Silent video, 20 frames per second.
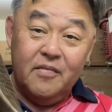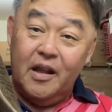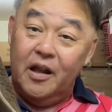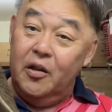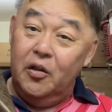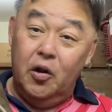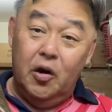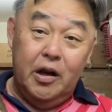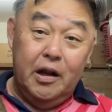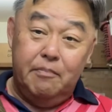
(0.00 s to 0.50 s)

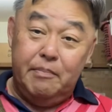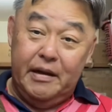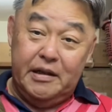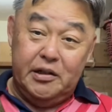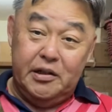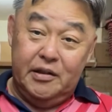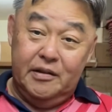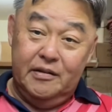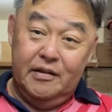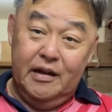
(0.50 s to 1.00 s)
not a
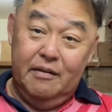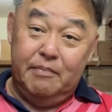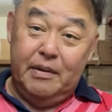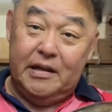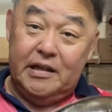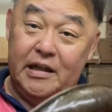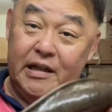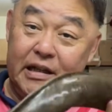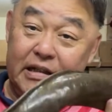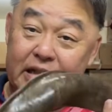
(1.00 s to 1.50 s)
picture. A
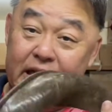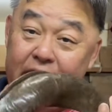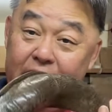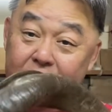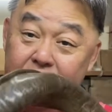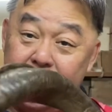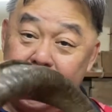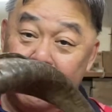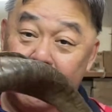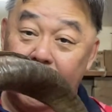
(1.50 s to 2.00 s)
picture doesn't
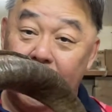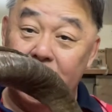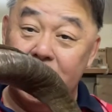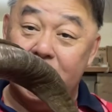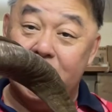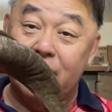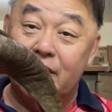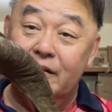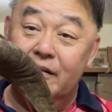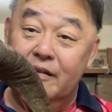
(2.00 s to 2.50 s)
tell you lots,
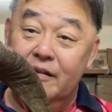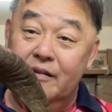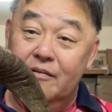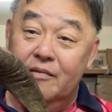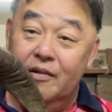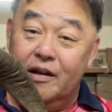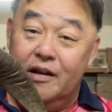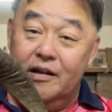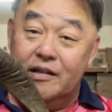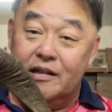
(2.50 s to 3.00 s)

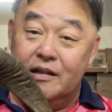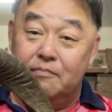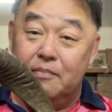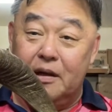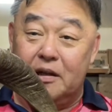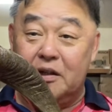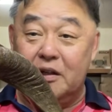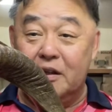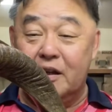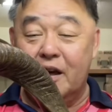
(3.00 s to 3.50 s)
because a
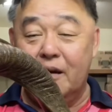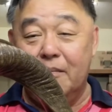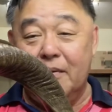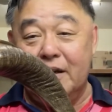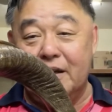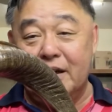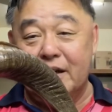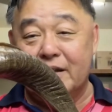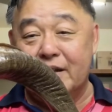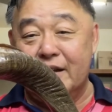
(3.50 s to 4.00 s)
picture can be
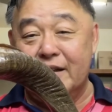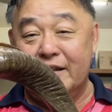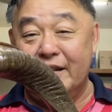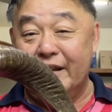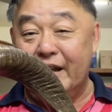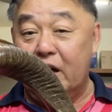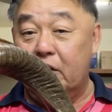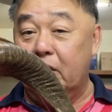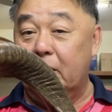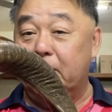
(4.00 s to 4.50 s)
just a
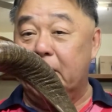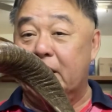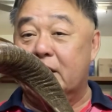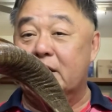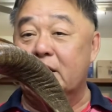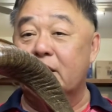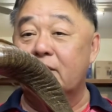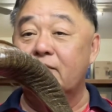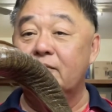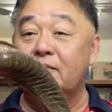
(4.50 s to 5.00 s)
generic
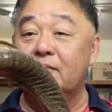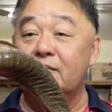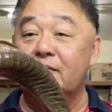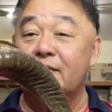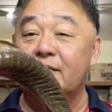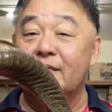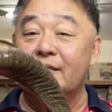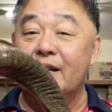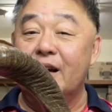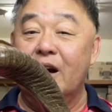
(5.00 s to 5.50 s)
picture.
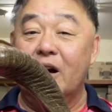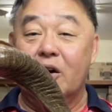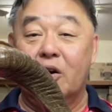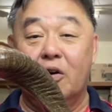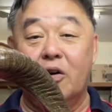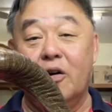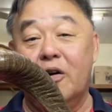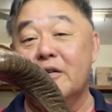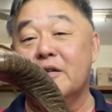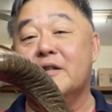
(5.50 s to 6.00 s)

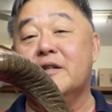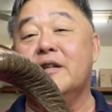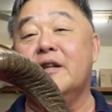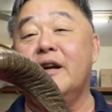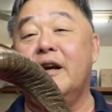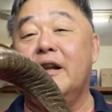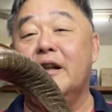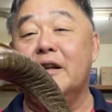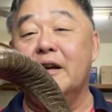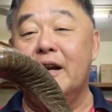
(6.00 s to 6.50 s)
Across
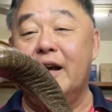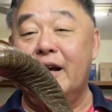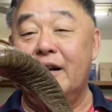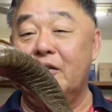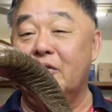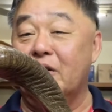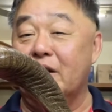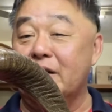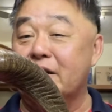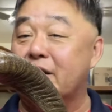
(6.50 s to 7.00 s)
the internet,
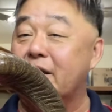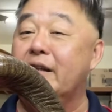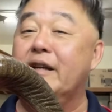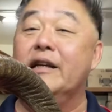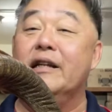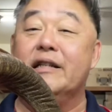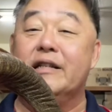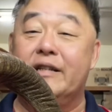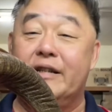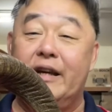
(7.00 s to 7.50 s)
you can see
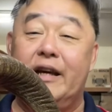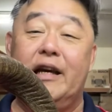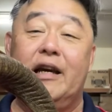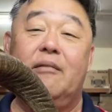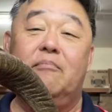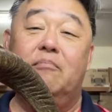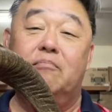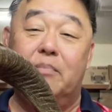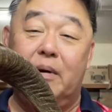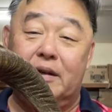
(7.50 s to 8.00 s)
the
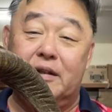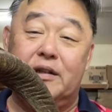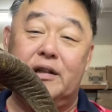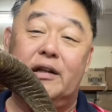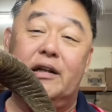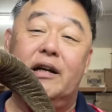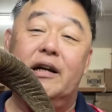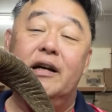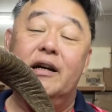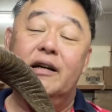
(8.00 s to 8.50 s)
same
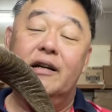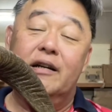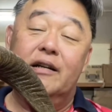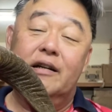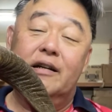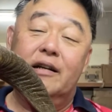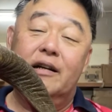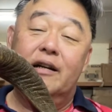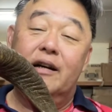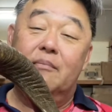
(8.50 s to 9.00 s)
picture
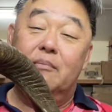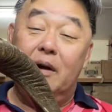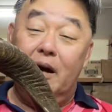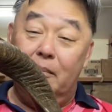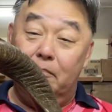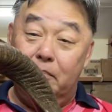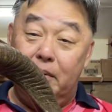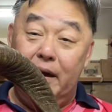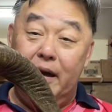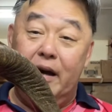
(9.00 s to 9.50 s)

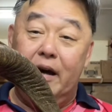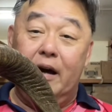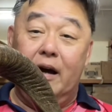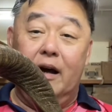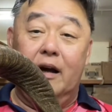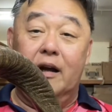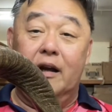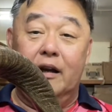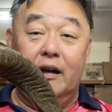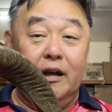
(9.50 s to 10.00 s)
appear
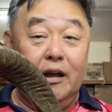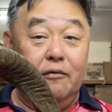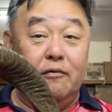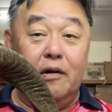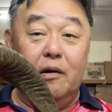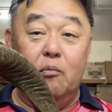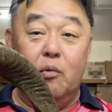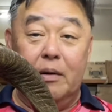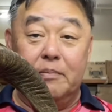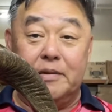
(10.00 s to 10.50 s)
in
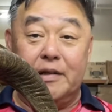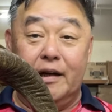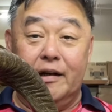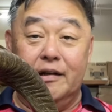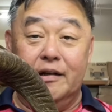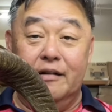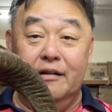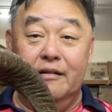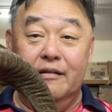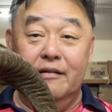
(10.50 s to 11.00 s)
different
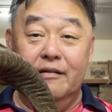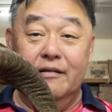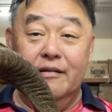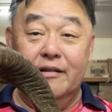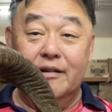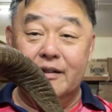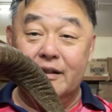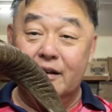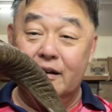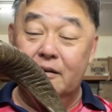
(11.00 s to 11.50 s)
websites.
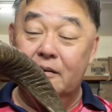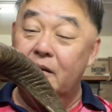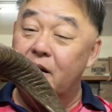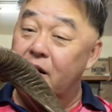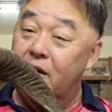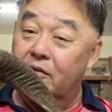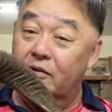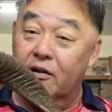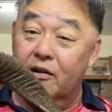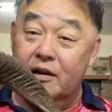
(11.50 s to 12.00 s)
So
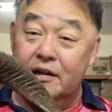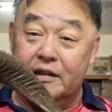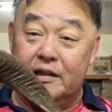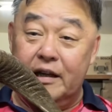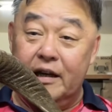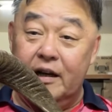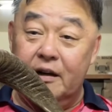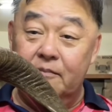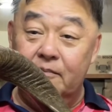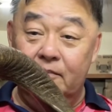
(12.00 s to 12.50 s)
for us
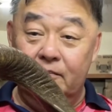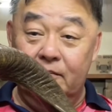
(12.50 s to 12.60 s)
here,